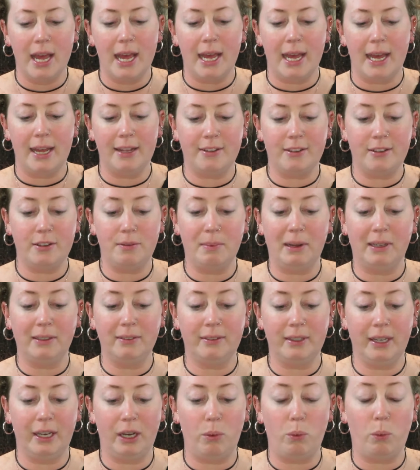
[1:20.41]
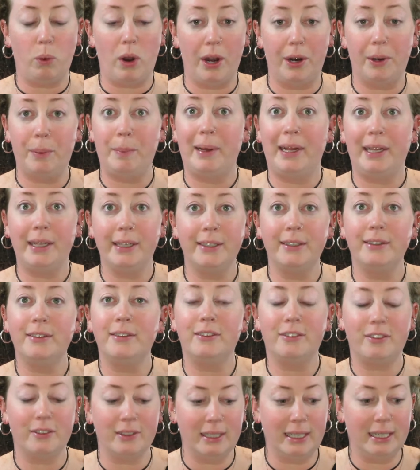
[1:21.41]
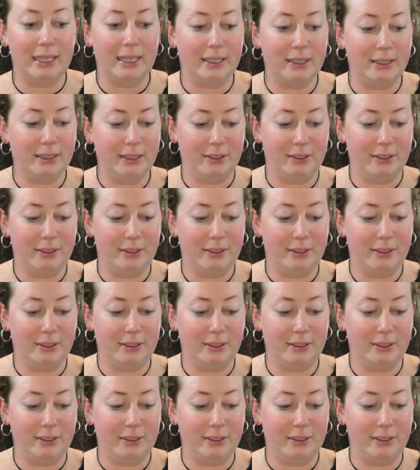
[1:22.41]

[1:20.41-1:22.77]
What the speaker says: It smells like watermelons, like